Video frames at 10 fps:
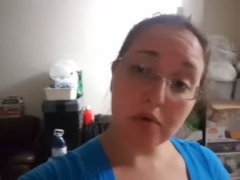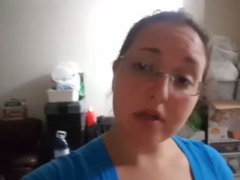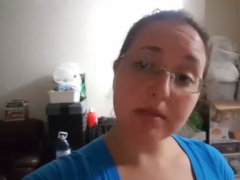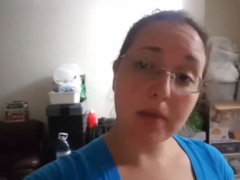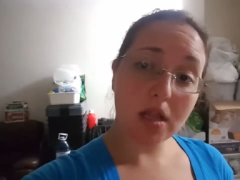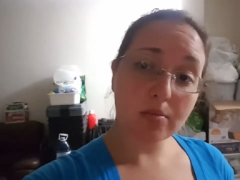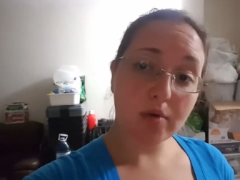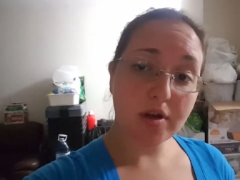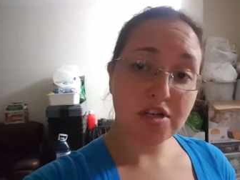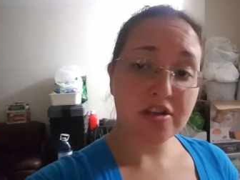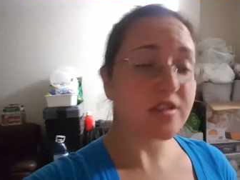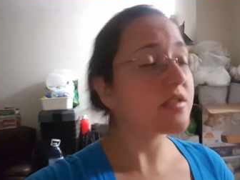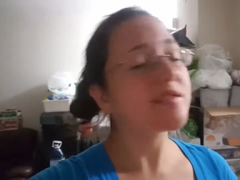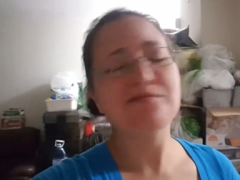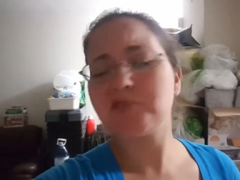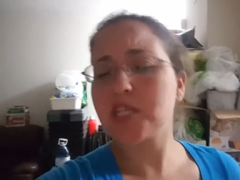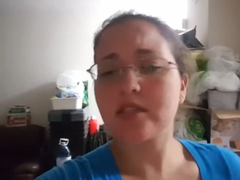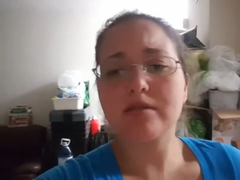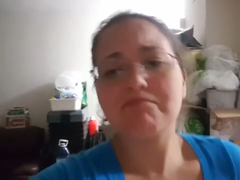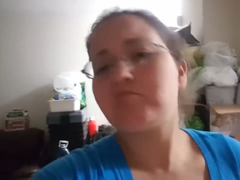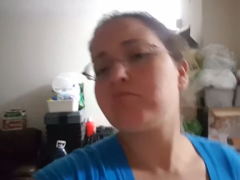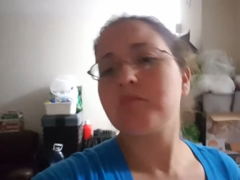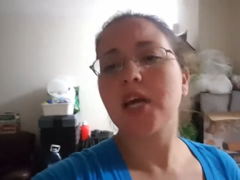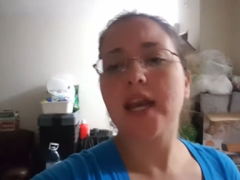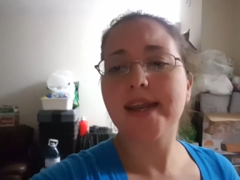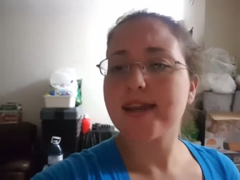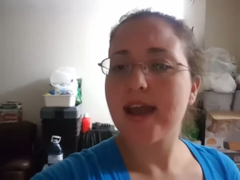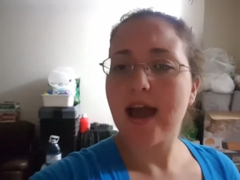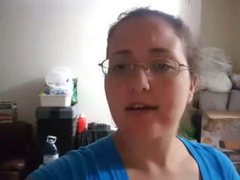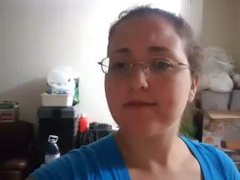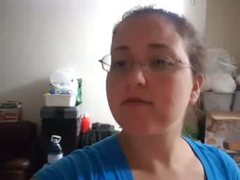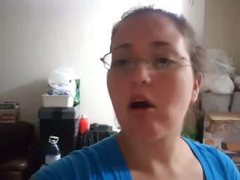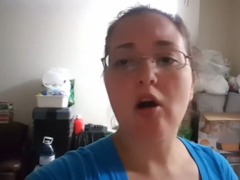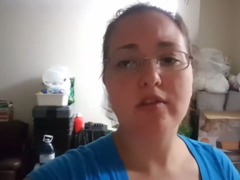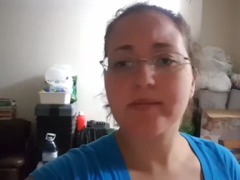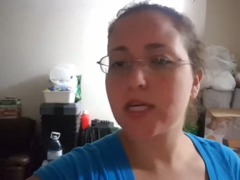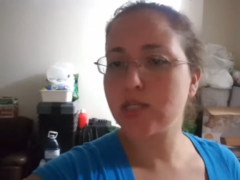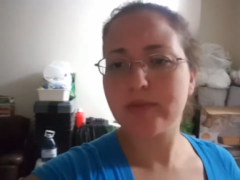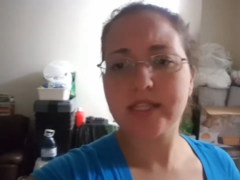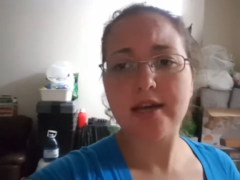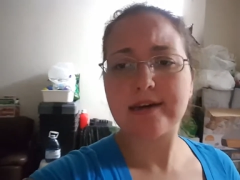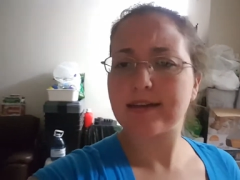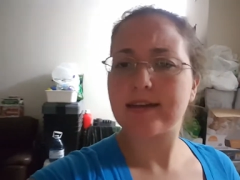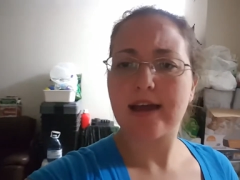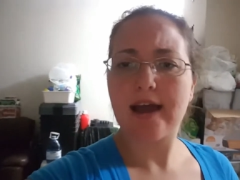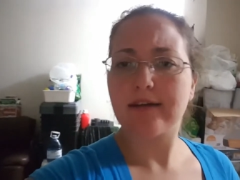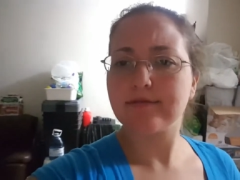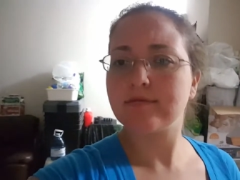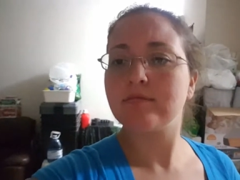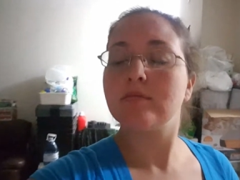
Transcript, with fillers: you want smaller portions, just cut it in half. All the measurements, cut it in half.